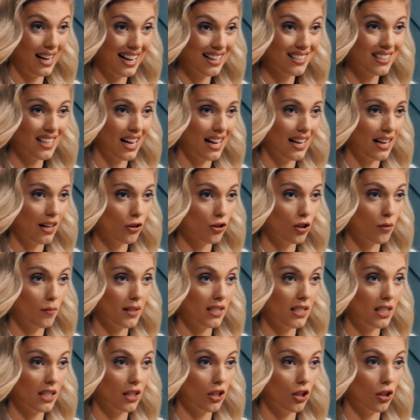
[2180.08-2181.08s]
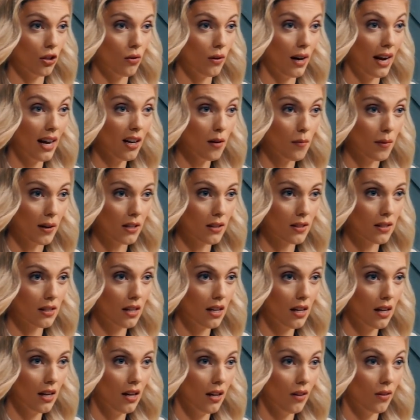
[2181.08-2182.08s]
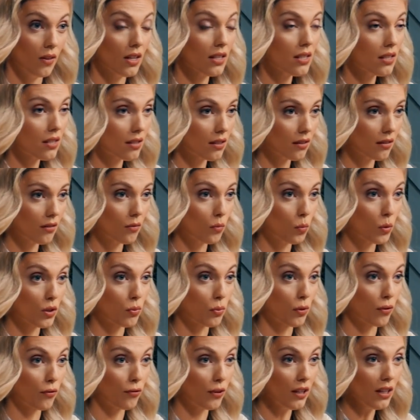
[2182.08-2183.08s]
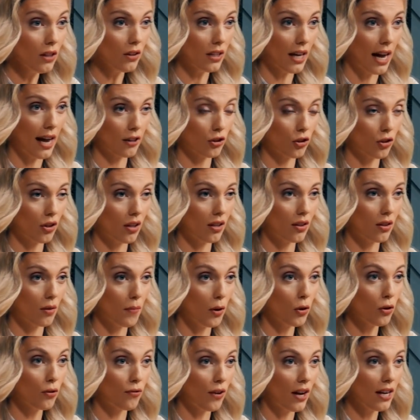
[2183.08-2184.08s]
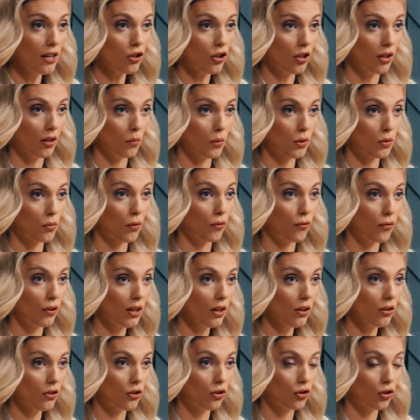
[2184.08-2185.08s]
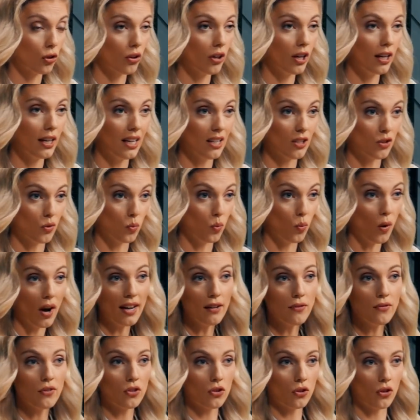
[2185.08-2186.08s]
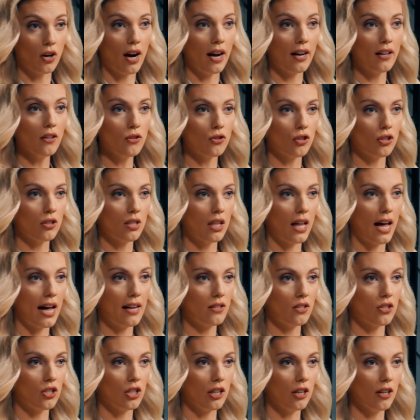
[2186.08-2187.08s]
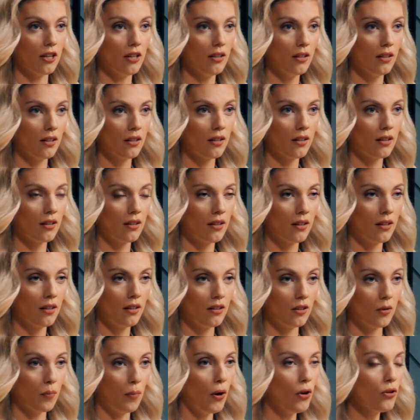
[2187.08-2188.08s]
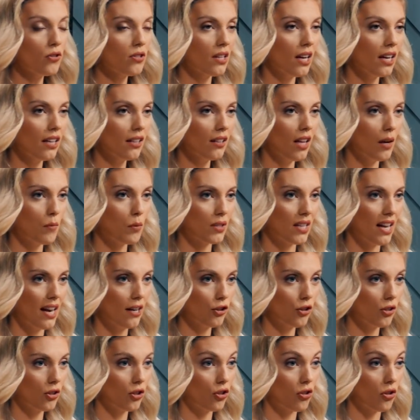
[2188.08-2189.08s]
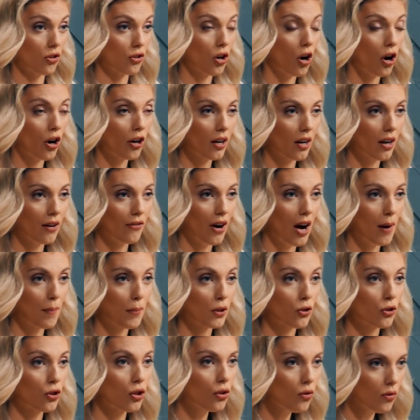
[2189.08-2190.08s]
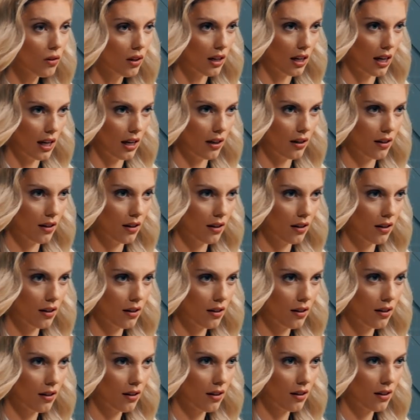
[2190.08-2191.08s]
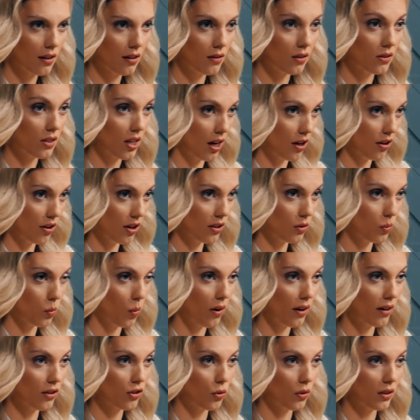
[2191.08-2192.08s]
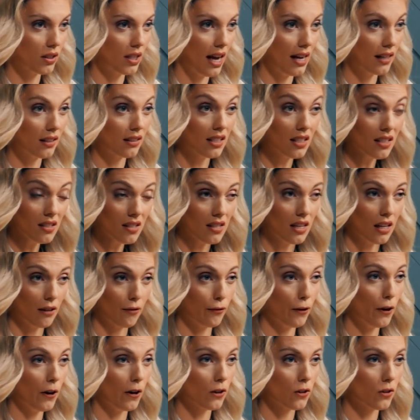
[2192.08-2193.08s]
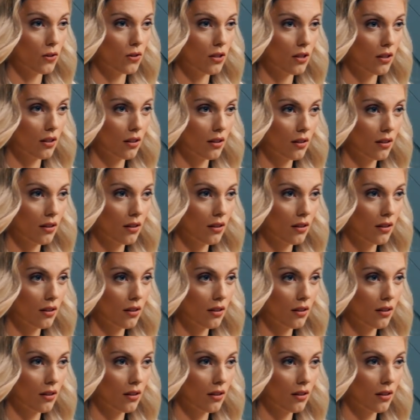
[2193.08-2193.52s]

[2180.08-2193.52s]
anti-L G B T Q animus. This was revealed, actually, the motivation was revealed during his wife's trial just last year. The Pulse nightclub was actually just a target of opportunity. The terrorists wanted to attack Disney first,